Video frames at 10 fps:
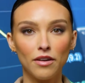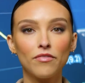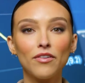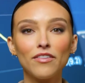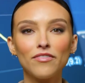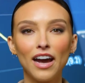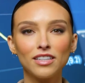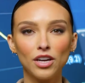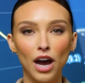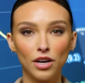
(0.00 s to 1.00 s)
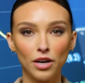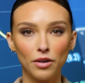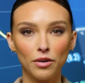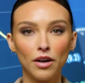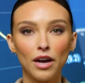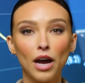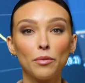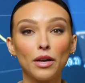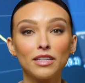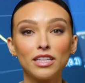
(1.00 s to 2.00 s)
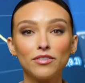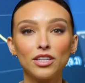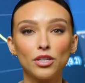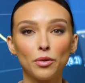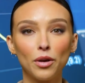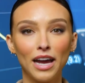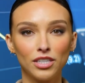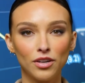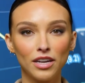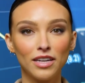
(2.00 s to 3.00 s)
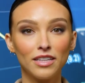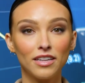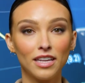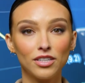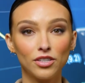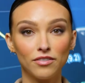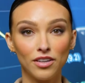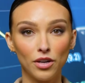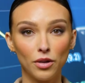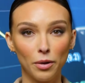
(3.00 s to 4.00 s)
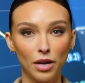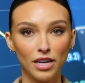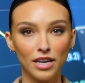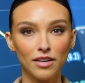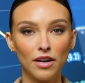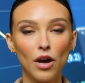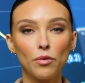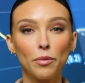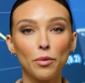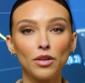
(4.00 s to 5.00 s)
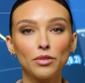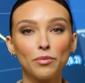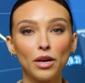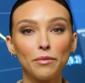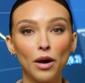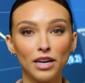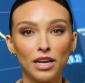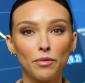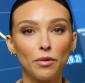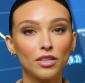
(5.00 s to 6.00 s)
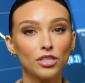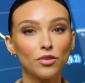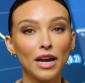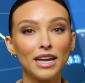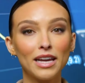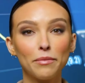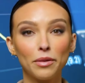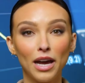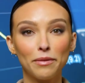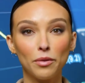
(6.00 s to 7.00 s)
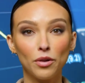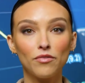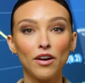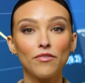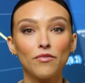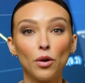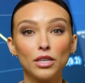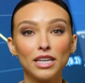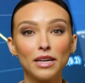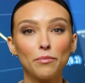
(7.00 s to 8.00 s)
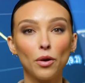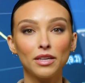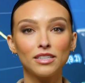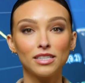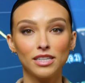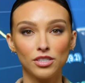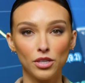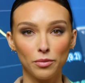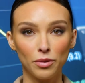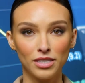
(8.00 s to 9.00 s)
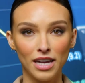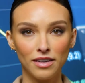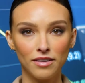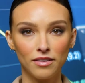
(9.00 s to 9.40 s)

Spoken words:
VinFast Auto, a relatively newer entrant in the electric vehicle market, reports pre-market with a striking implied move of 14.62%.